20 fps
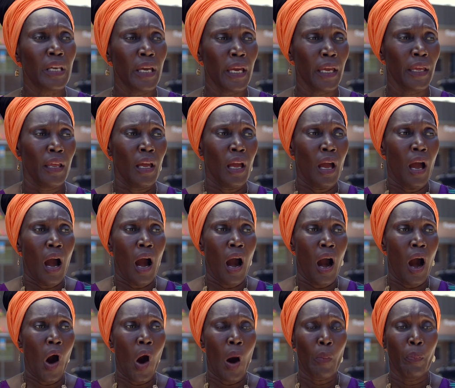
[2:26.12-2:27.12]
that
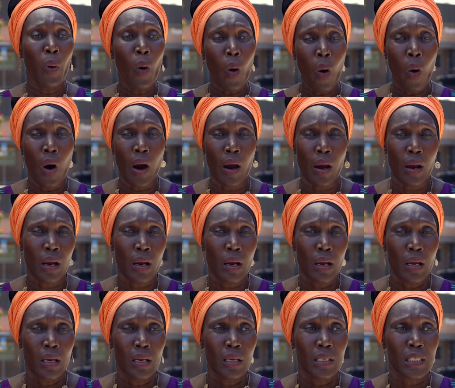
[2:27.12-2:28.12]
are poor,
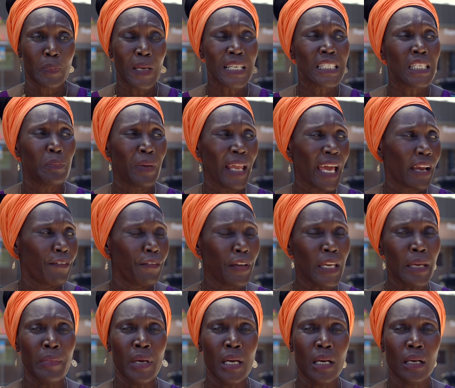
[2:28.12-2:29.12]
especially Black
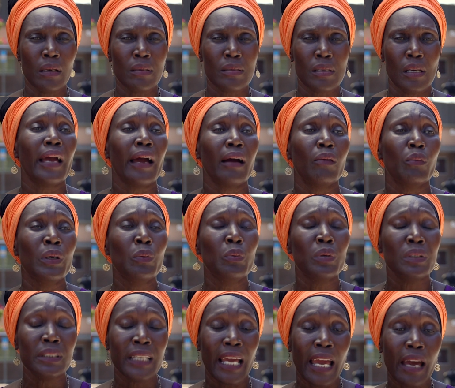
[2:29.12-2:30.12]
females, we
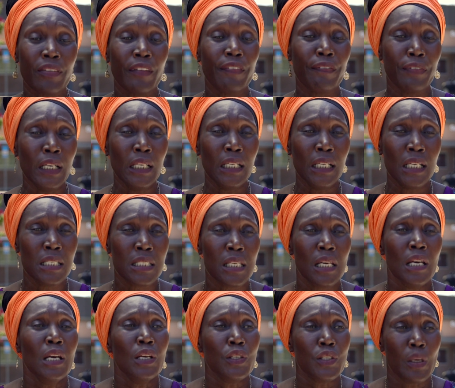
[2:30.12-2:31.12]
wouldn't have the funds
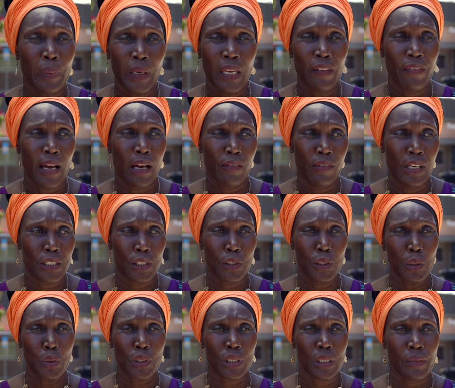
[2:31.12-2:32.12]
to pay for our
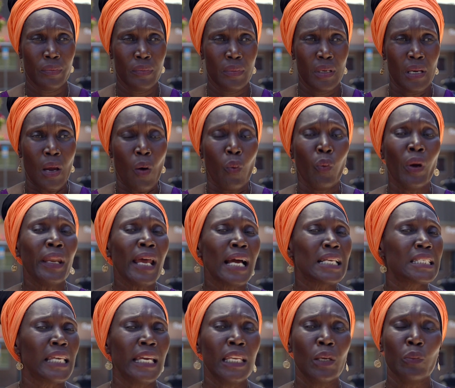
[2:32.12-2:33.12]
restitution. We're
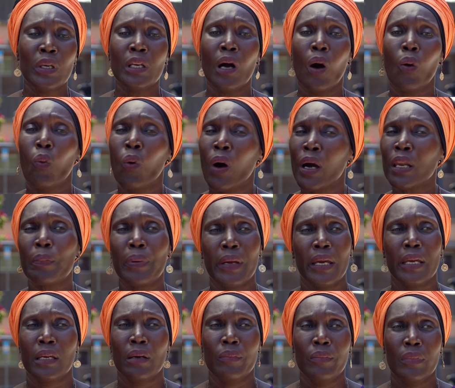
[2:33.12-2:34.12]
not saying that we don't want to
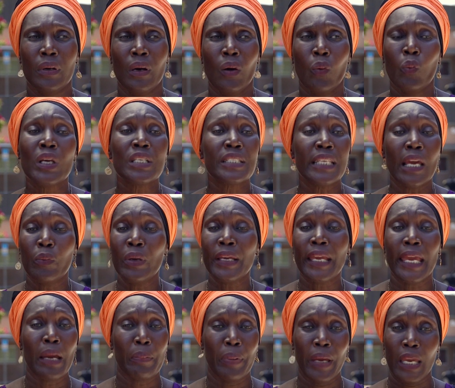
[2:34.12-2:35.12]
pay them. We're saying we
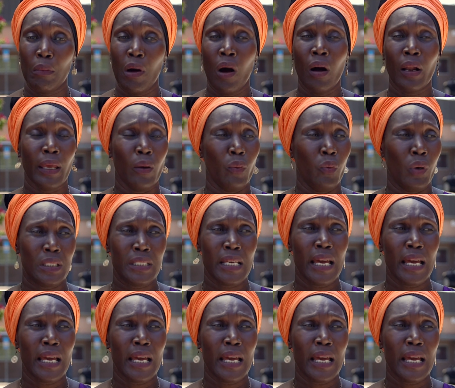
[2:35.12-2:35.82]
can't pay them all at one